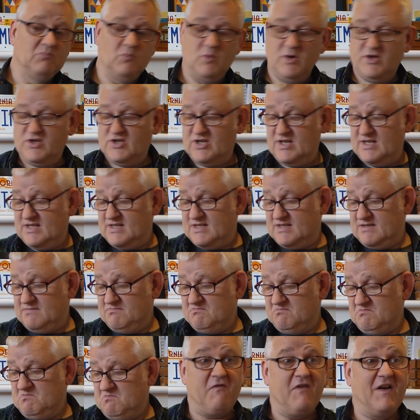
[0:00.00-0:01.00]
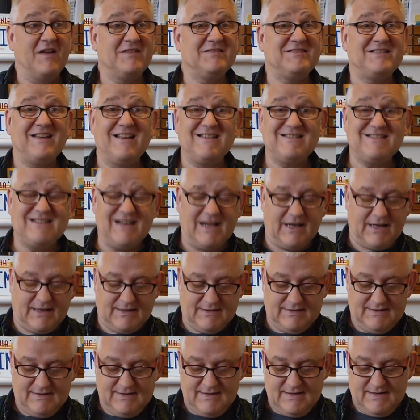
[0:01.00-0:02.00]
which is
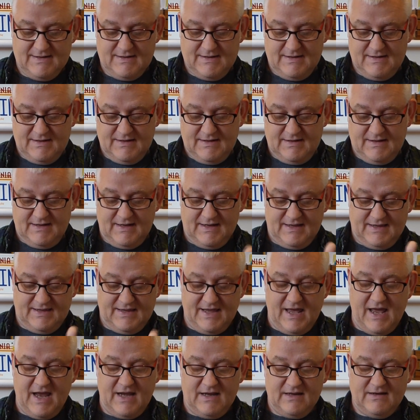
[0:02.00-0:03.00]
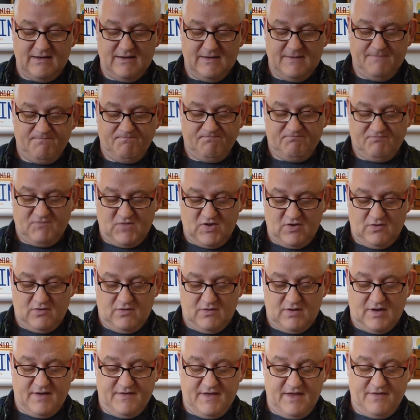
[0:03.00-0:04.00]
fantastic. I then
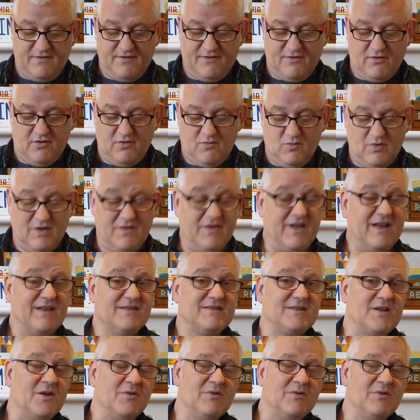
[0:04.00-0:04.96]
thought, well, that's